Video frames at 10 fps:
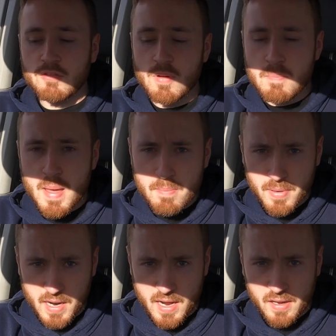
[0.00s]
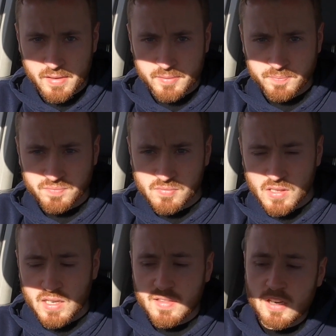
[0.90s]
you remember that,
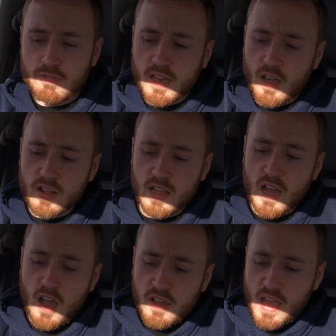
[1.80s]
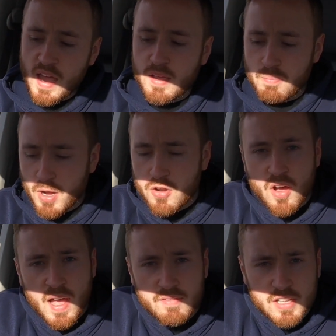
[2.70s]
then you realise that, okay, by
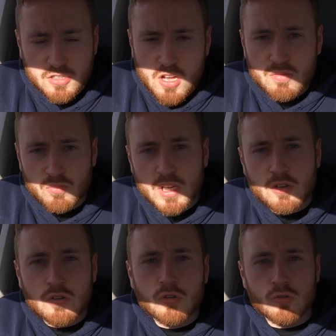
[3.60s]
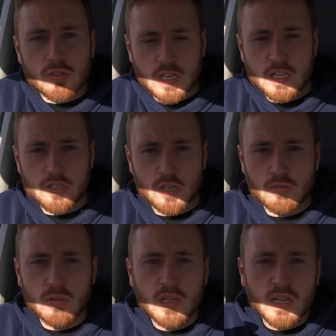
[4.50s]
not having this done, we could cause an
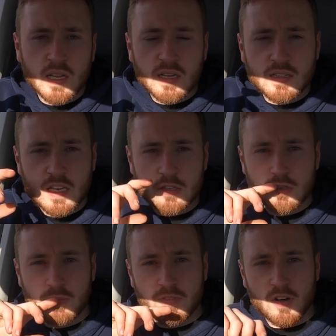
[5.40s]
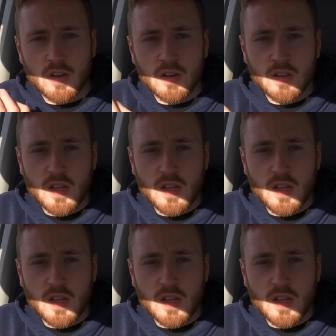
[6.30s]
issue, then you should be fine.